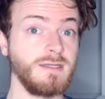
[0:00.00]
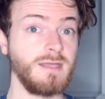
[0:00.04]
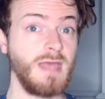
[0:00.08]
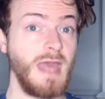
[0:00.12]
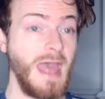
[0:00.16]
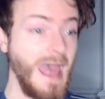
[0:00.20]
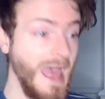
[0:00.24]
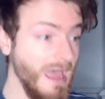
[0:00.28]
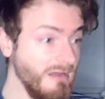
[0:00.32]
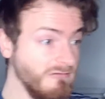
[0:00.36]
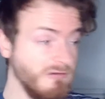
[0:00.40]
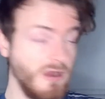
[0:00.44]

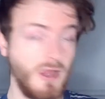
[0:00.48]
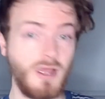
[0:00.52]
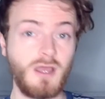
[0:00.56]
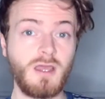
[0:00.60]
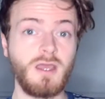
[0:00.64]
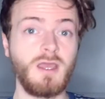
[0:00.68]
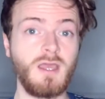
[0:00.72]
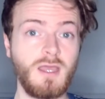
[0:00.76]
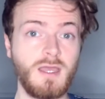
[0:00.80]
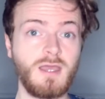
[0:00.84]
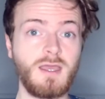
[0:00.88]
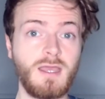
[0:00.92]
Hera
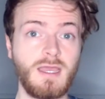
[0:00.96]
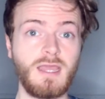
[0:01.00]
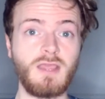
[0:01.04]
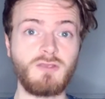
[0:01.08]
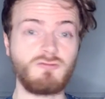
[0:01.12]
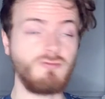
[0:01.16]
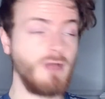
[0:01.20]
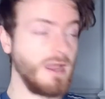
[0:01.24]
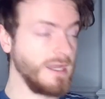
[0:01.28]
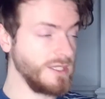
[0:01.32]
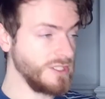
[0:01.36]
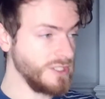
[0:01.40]
is
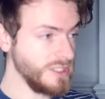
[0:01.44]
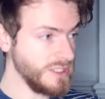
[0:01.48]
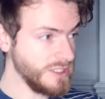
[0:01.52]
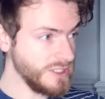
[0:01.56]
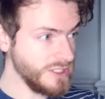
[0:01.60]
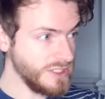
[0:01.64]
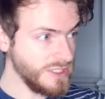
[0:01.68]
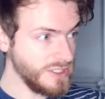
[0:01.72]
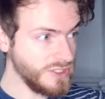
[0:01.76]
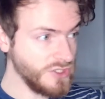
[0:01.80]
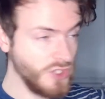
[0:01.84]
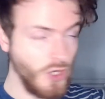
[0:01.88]
right.
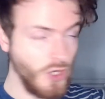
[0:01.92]
She's